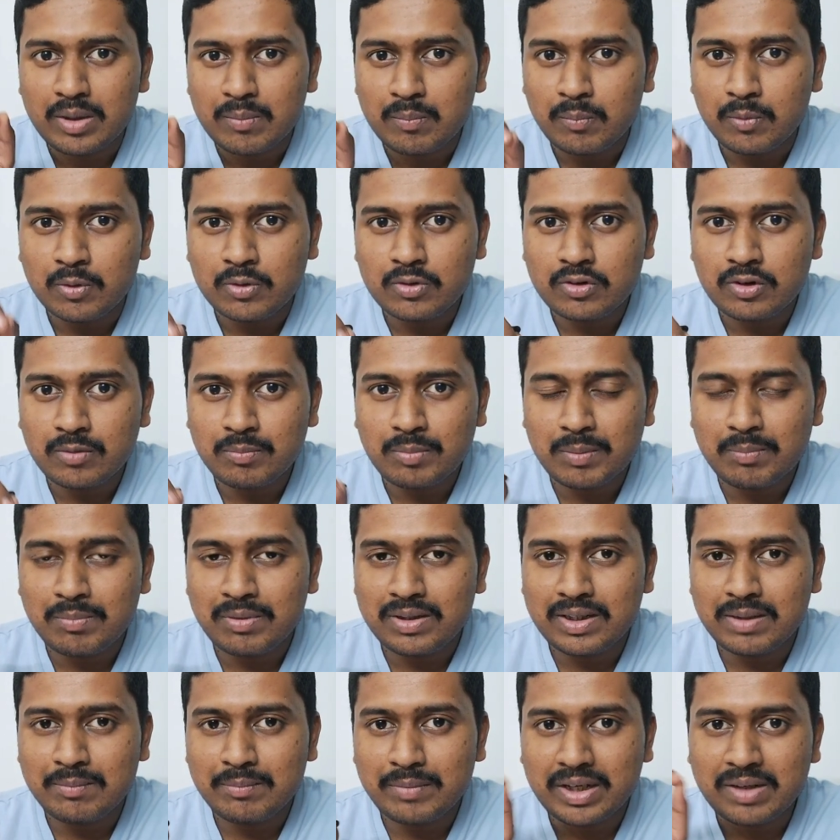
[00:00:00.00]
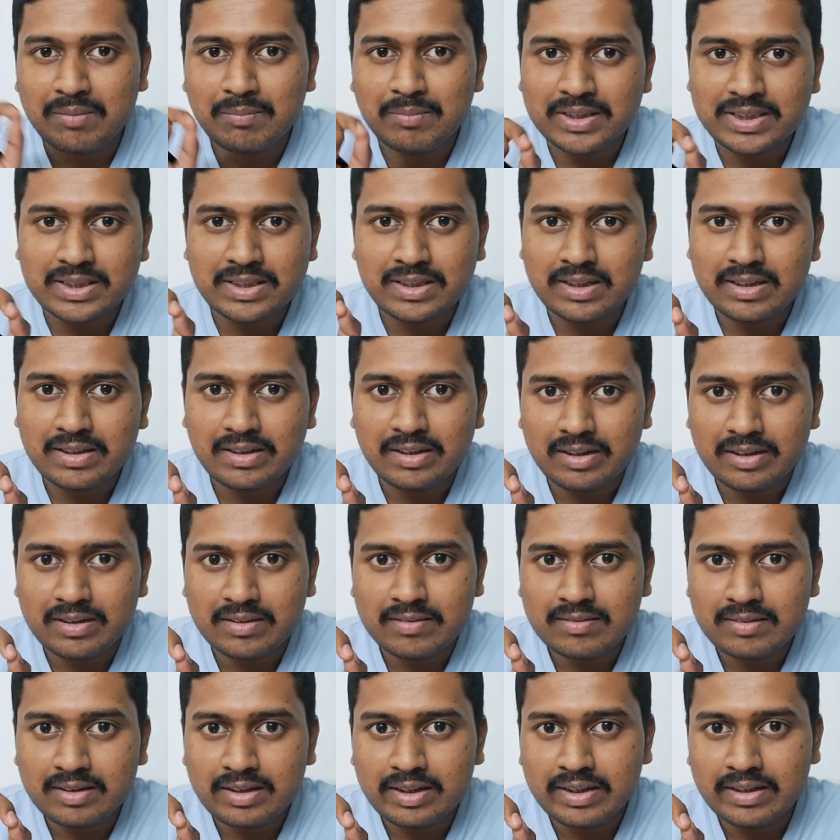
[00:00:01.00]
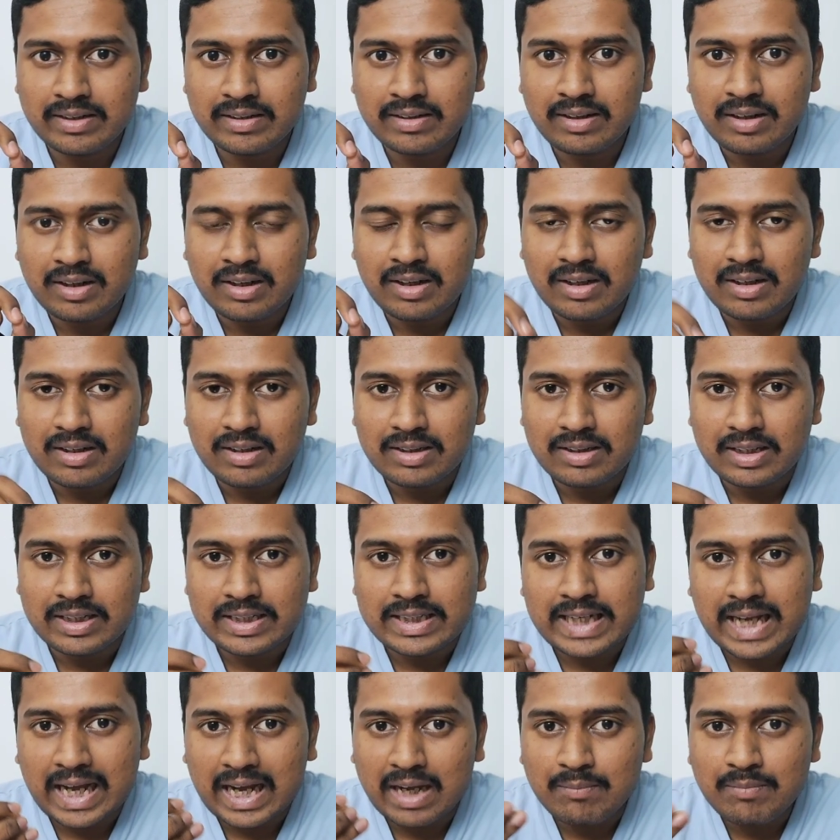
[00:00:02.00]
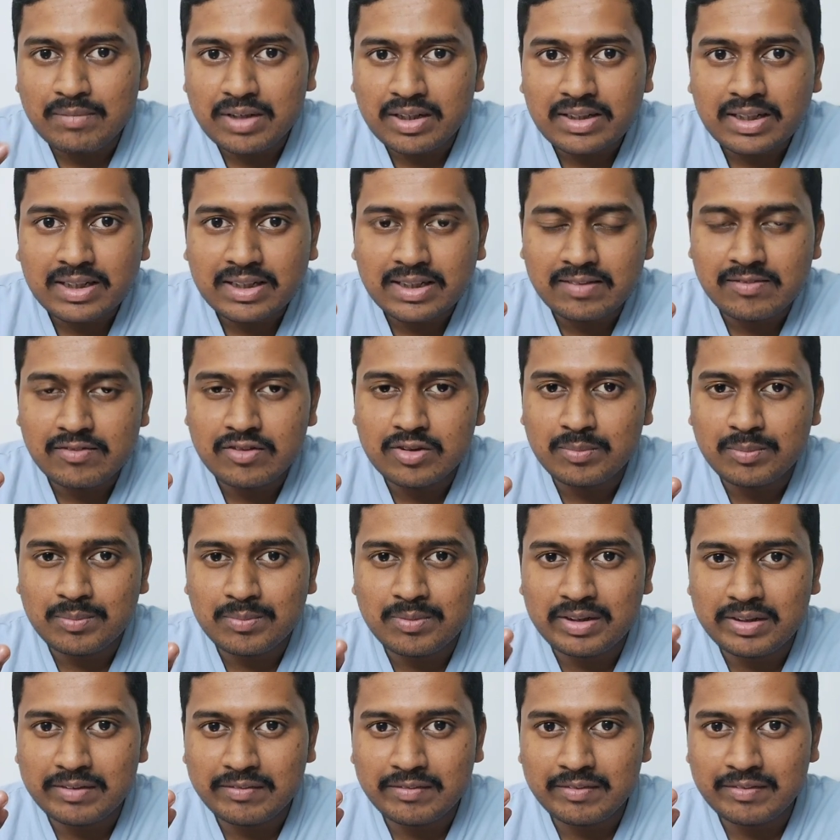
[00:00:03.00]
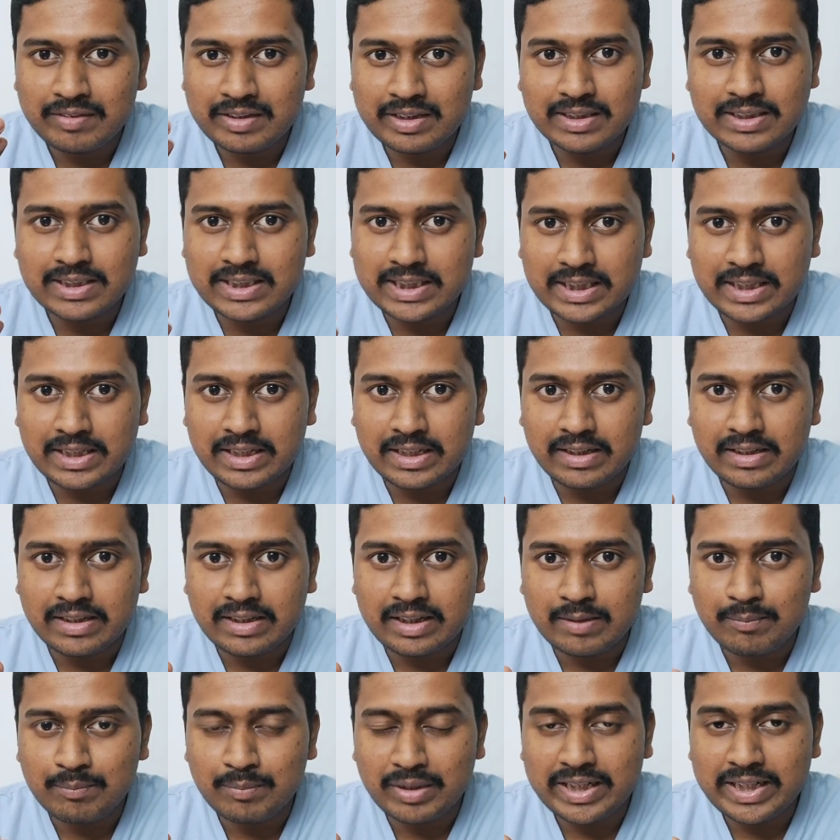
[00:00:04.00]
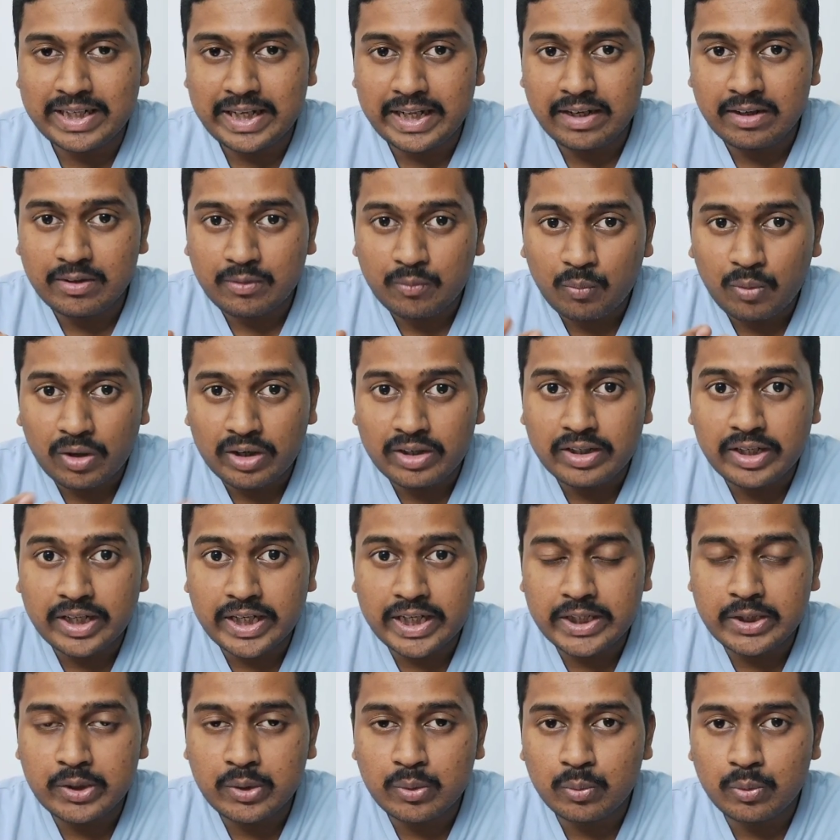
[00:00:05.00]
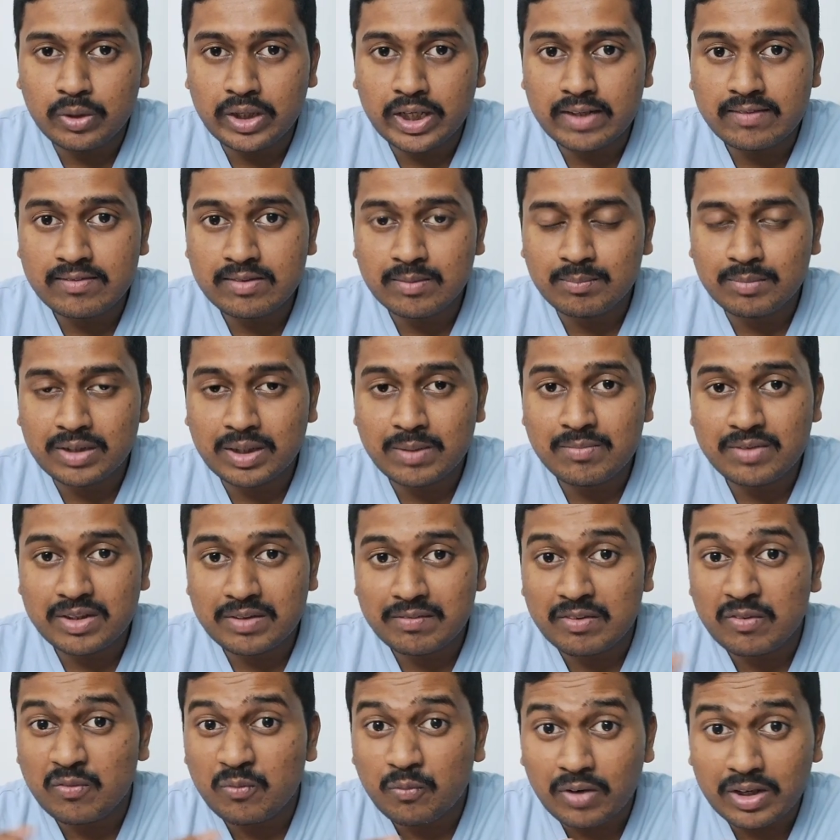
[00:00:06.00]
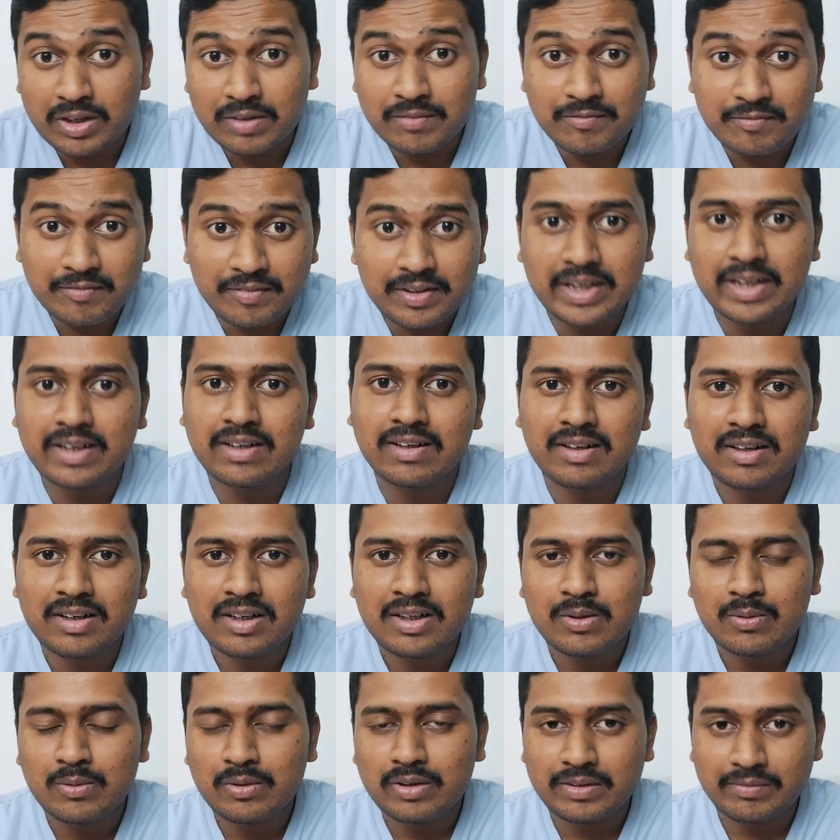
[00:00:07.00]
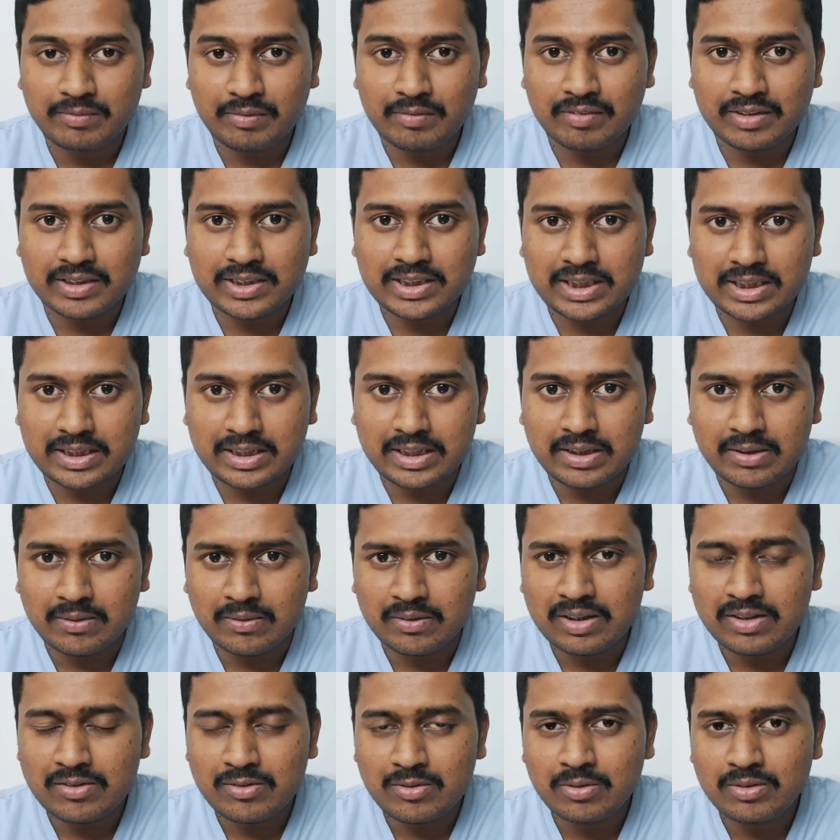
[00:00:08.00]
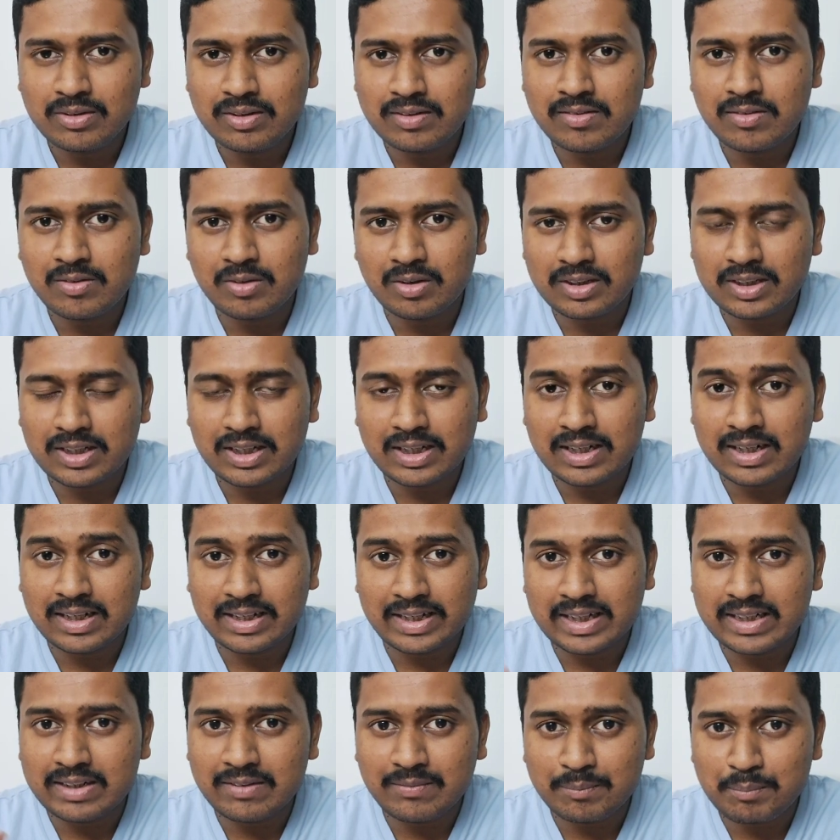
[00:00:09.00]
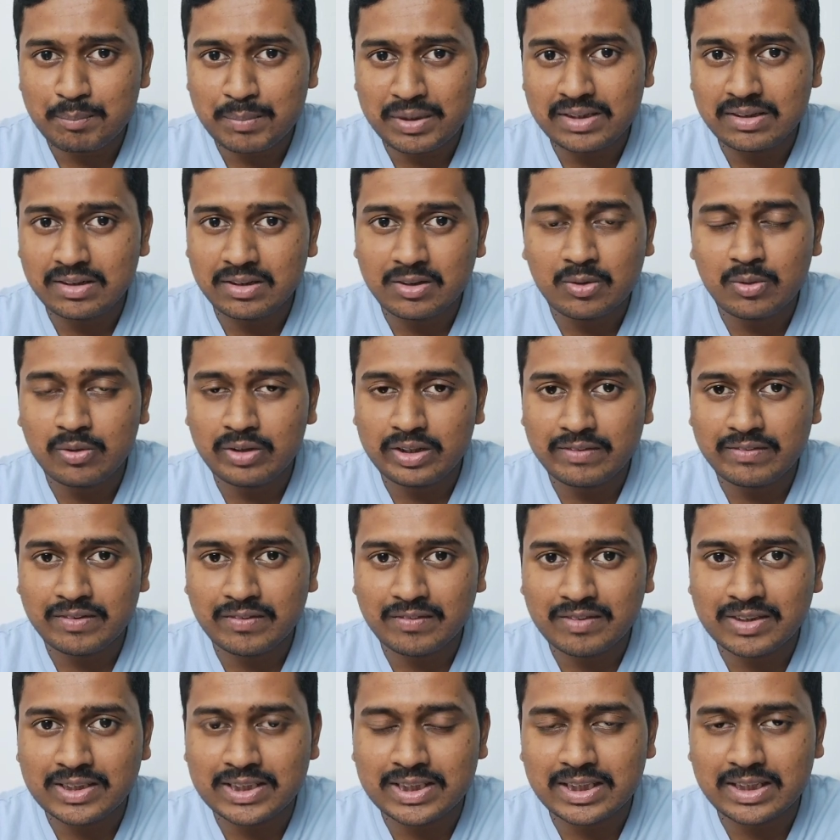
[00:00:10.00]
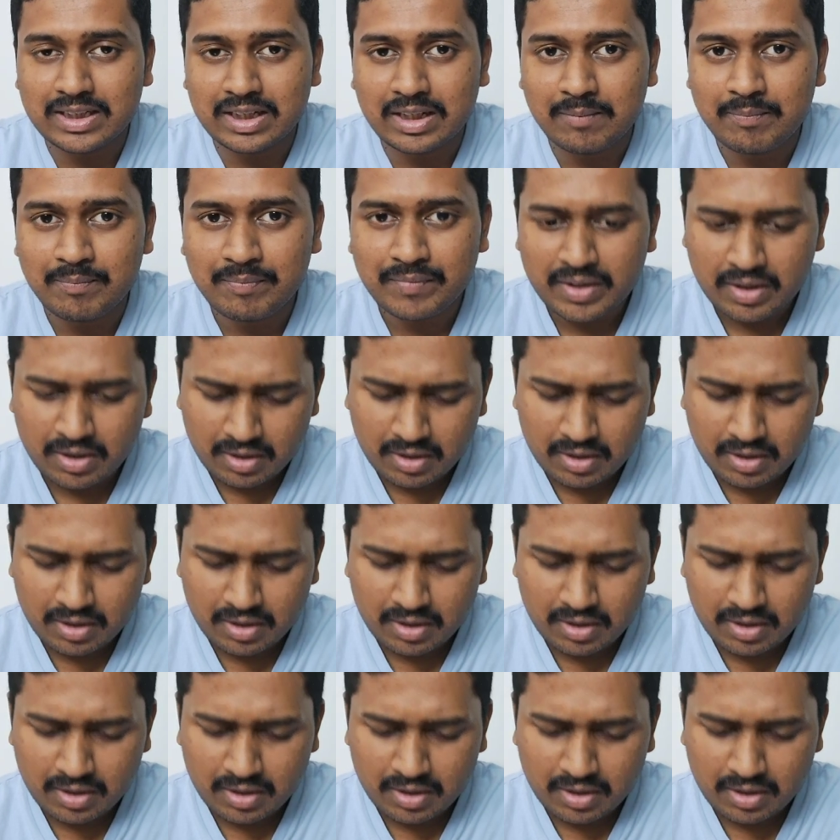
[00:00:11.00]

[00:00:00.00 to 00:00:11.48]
Most of the people, they make mistake is in the time that they consume in reviewing a GT. It might take 1 day, 2 days, sometimes even 1 week to review a GT. Okay, so this is not the correct method to review a GT.